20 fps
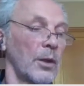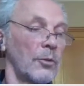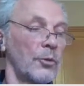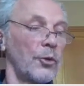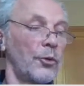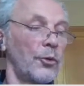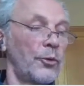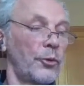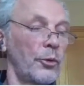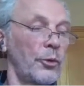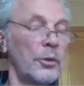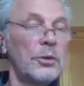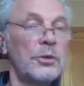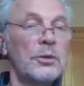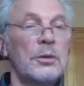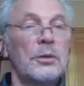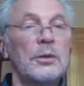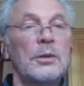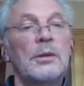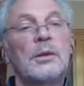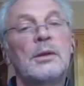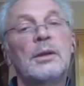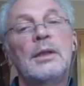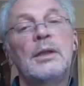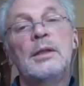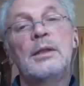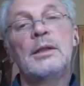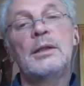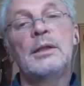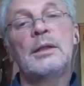The third
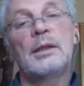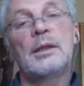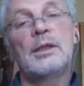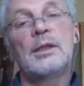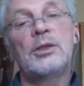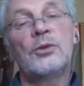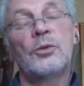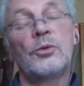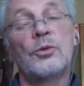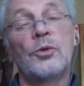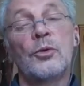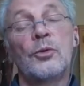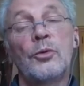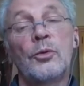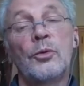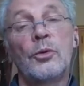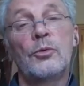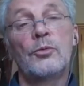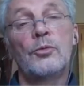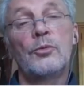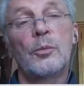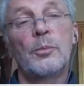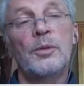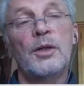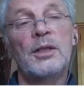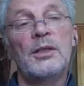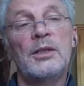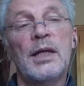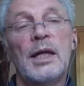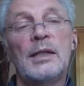indication, or the third group,
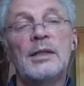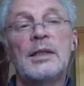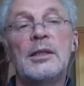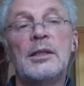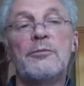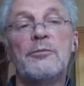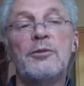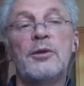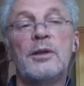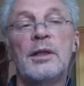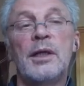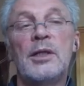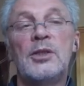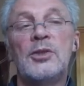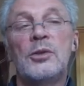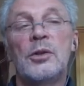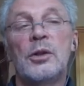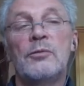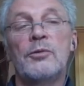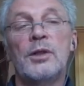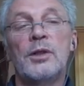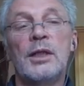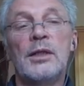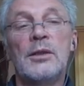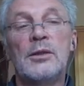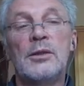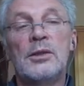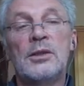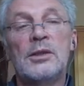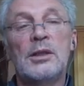is identification of the
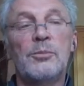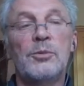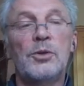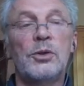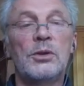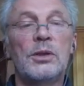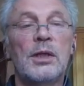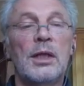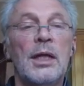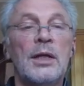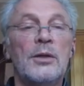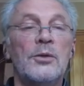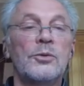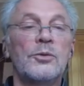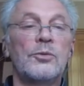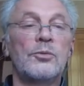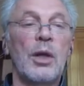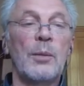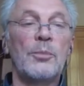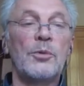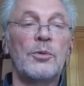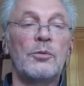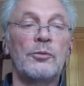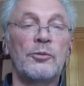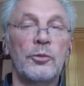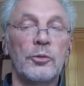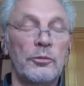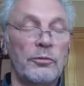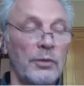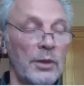intercepted and the trapped
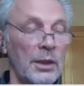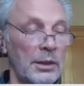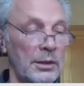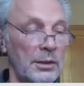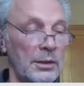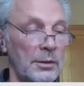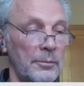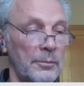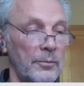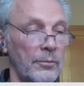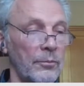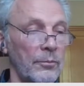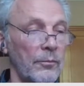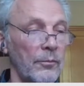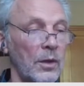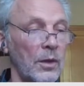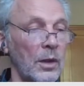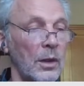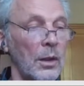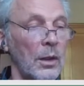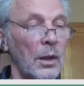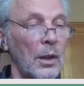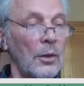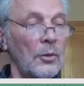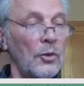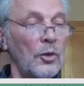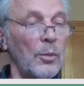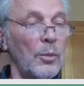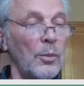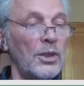fruit flies.
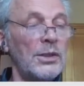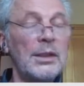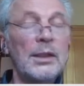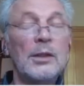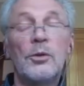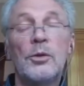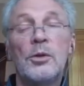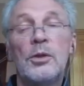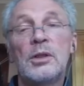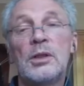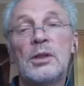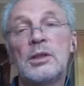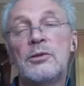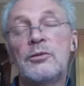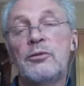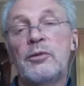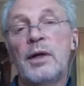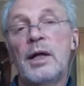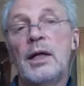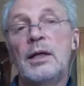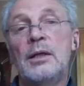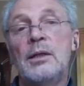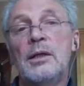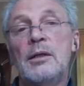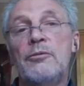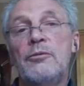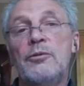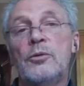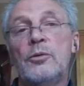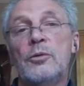The machine learning is fine
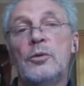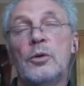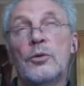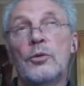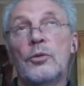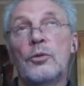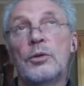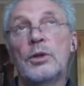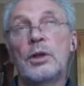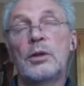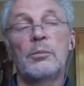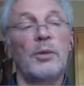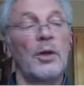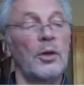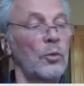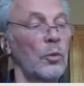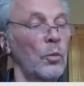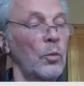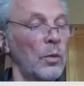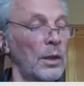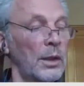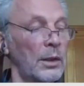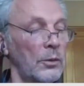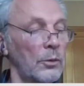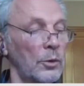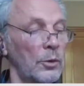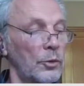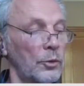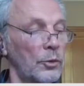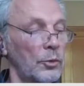if you are talking about one
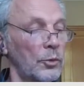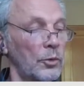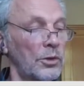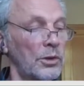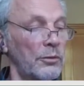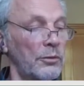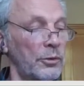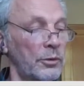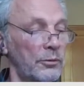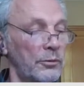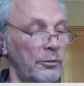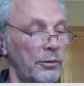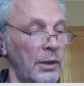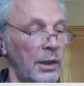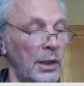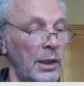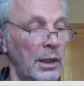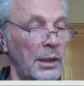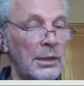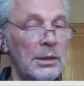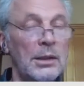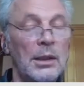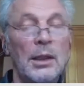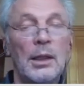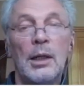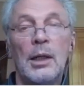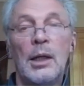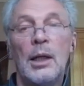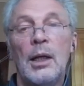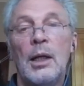or two different flies,
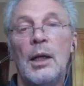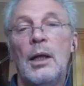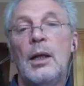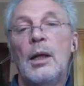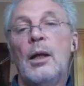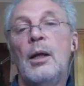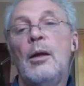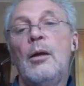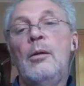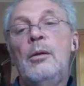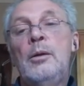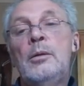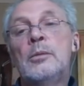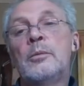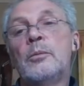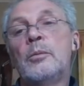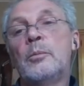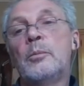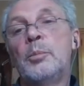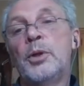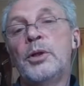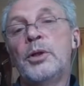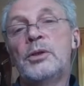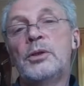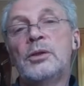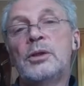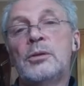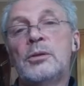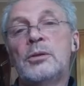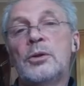
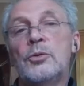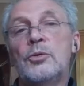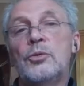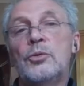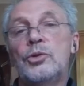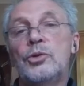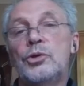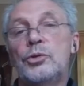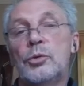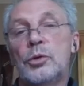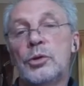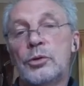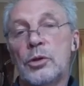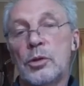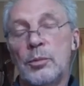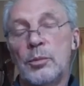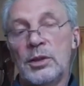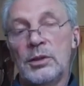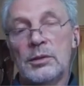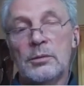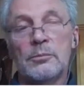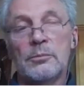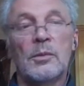but there are two shortcomings.